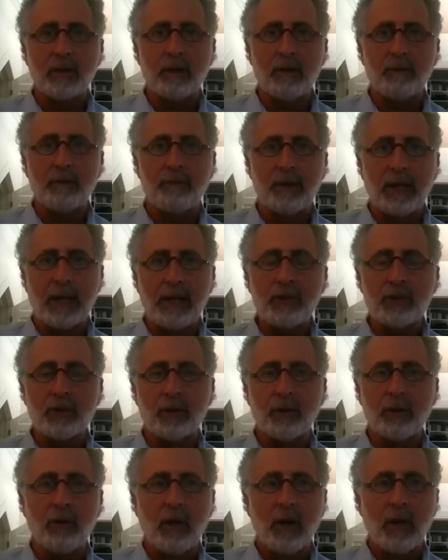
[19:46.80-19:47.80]
of
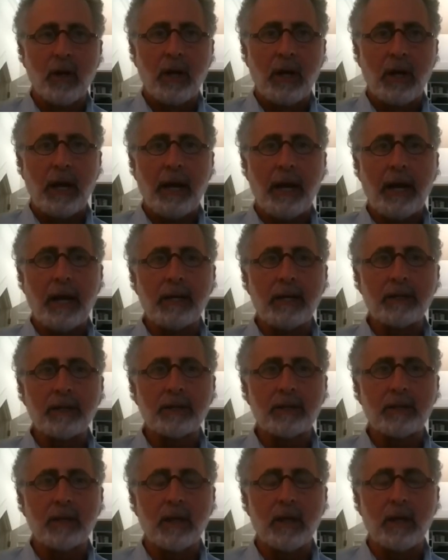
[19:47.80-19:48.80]
nature
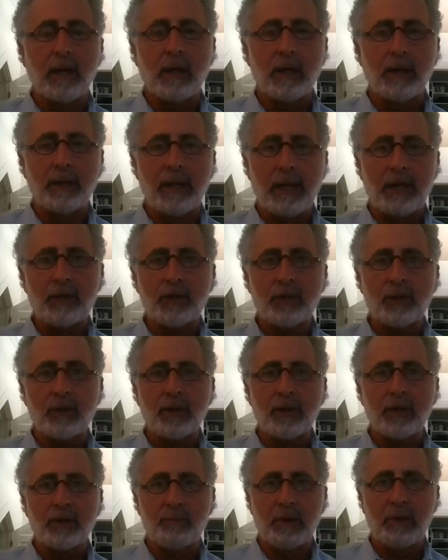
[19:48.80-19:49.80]
as nature
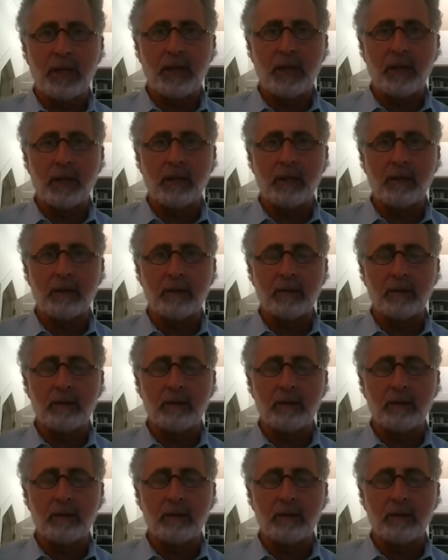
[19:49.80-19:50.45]
is being